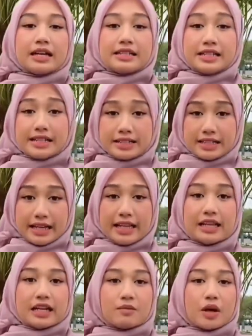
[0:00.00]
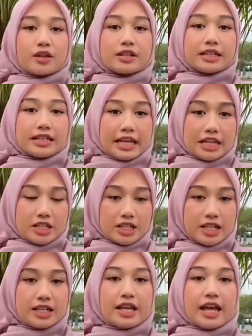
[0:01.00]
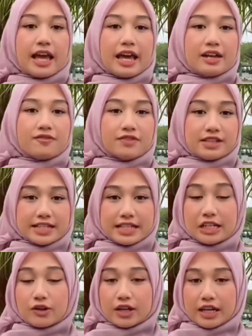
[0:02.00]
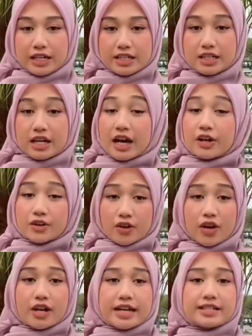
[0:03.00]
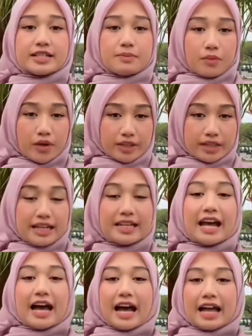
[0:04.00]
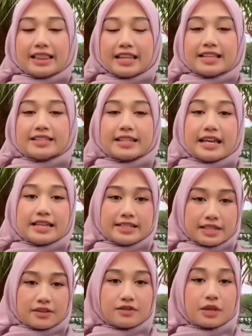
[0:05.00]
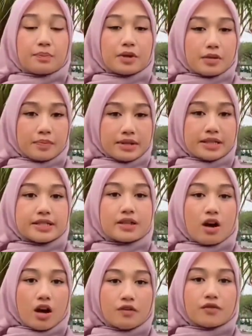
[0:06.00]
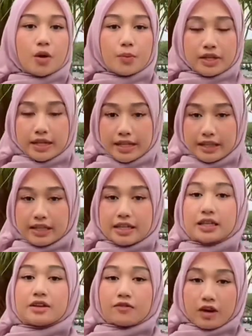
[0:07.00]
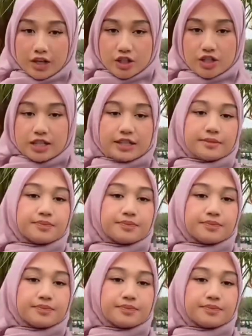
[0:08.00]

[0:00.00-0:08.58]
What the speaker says: Detail about the connection and physical location are not as important unless they serve the purpose of communicating function.